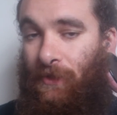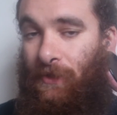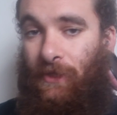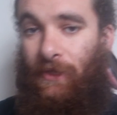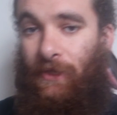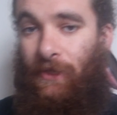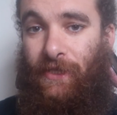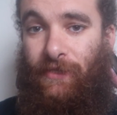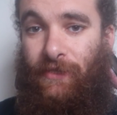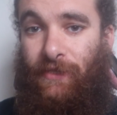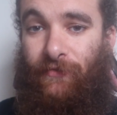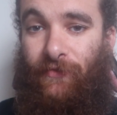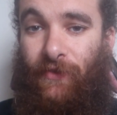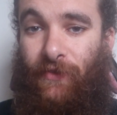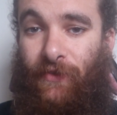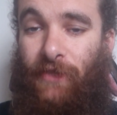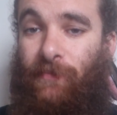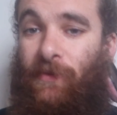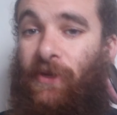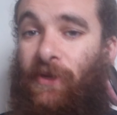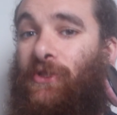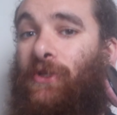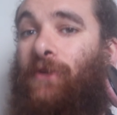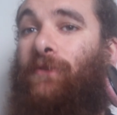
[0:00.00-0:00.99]
guess the
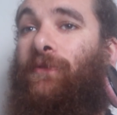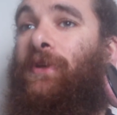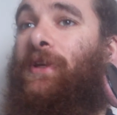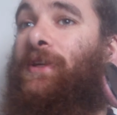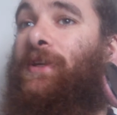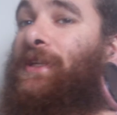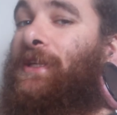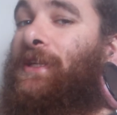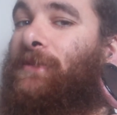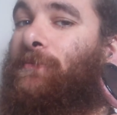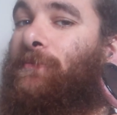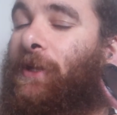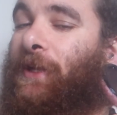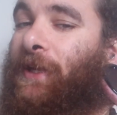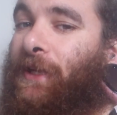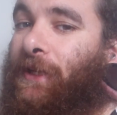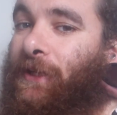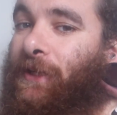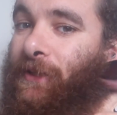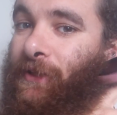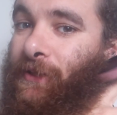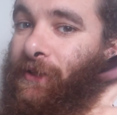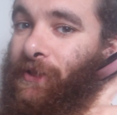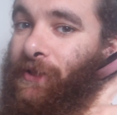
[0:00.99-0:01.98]
first most obvious is my
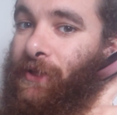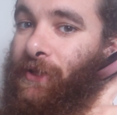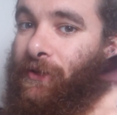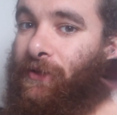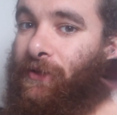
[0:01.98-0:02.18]
ears.